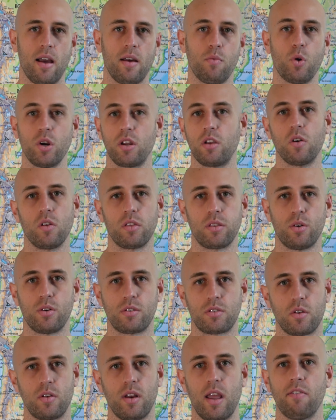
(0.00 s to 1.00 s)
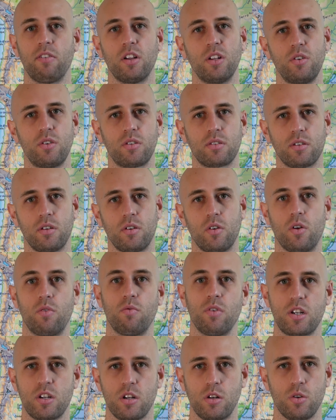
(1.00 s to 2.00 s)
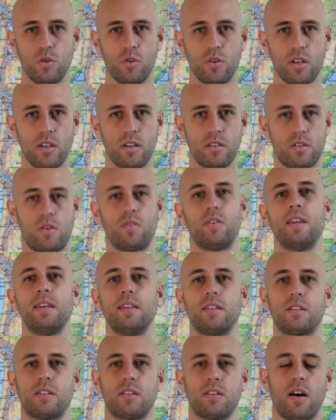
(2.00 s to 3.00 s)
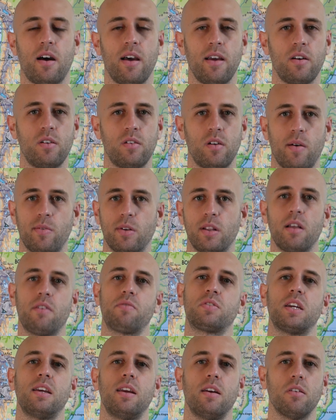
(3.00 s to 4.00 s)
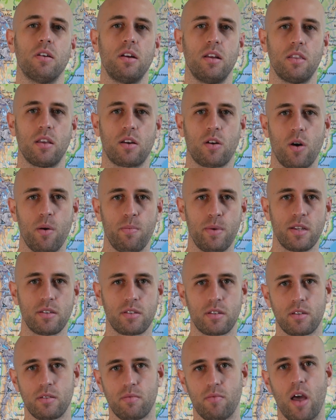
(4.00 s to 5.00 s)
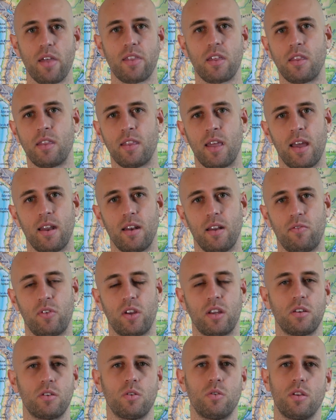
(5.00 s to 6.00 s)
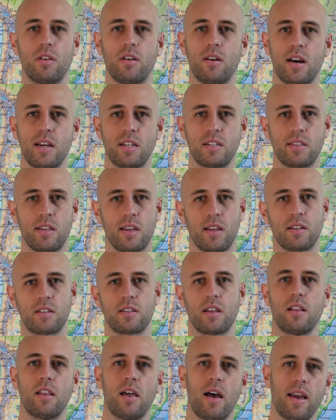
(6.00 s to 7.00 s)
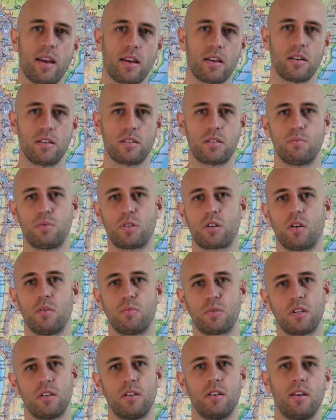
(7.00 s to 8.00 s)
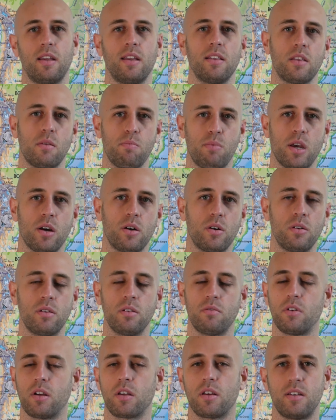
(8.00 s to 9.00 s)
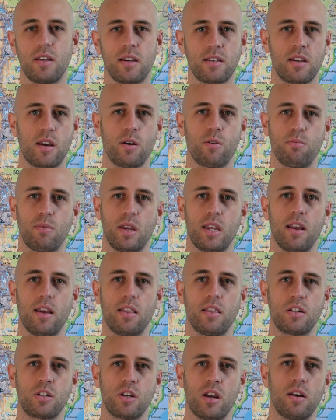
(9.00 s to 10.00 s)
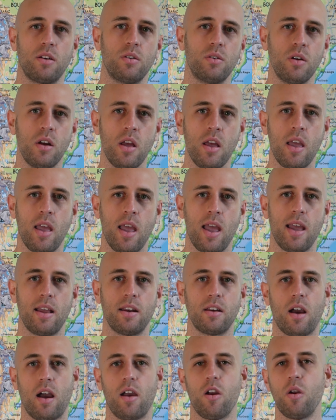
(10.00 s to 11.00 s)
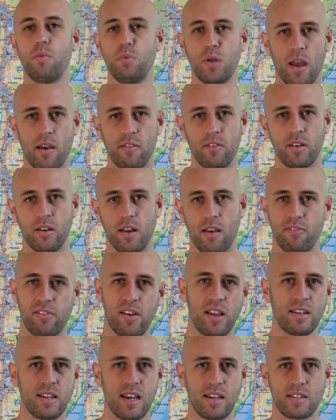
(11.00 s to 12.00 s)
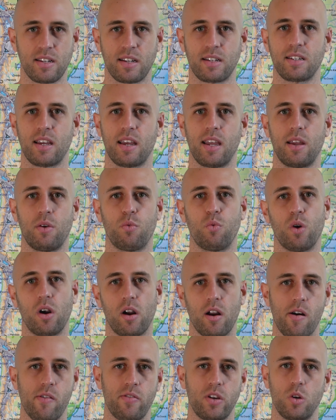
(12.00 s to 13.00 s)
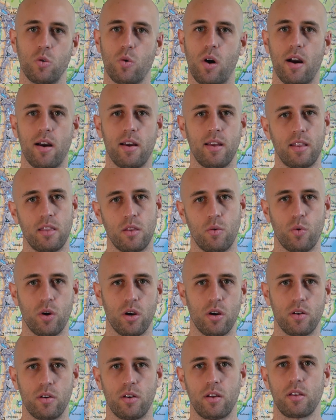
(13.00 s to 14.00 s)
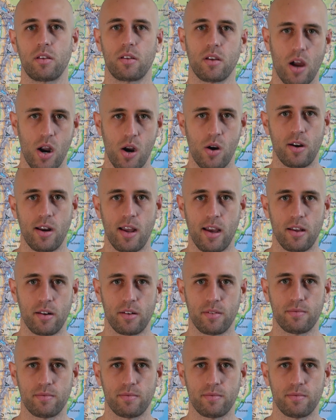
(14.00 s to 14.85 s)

What are your thoughts on evolution, on Richard Dawkins, on his style? I would love to hear it in the comments. Other than that, if you can do all the nice things, a like, a subscription, hitting the bell really does help me and the channel. And I hope you're having a fantastic day wherever you are in the world. Kyrin out.